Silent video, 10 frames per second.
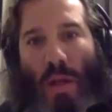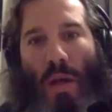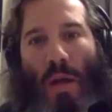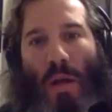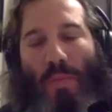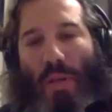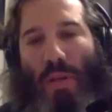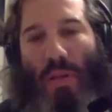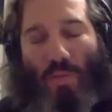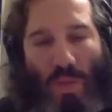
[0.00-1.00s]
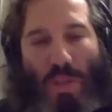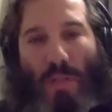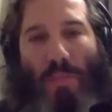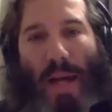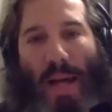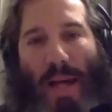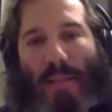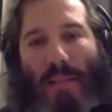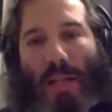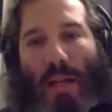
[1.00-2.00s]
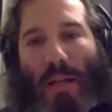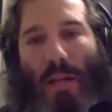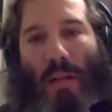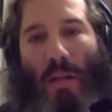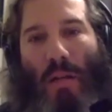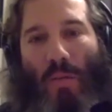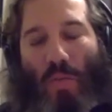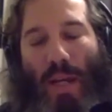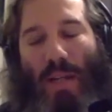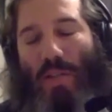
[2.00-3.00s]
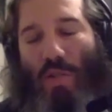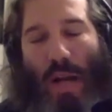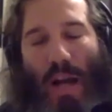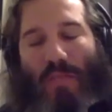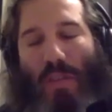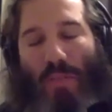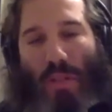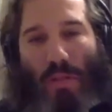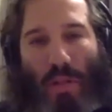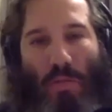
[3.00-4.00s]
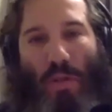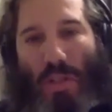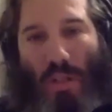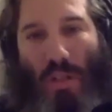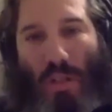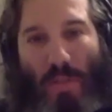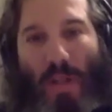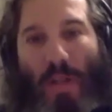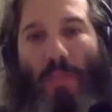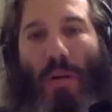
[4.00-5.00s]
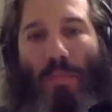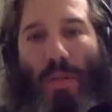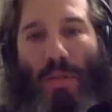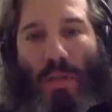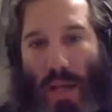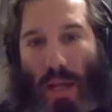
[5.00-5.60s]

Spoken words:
But once you're past that, we had a drive in the military. We're serving a bigger purpose.